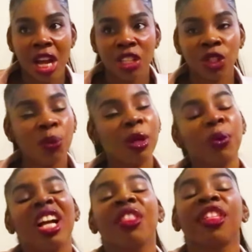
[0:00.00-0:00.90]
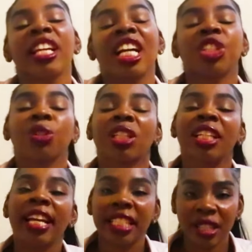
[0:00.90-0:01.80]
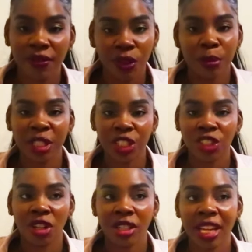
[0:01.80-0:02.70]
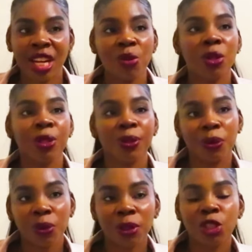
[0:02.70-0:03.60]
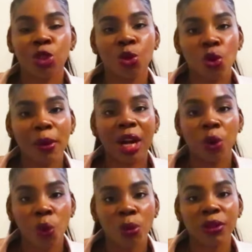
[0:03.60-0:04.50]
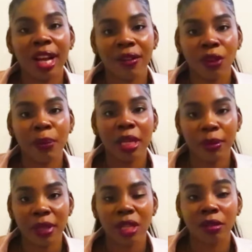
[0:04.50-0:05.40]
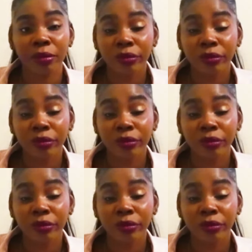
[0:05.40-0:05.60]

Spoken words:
somewhere where I think I should get information, and I was told to go back home to have the baby.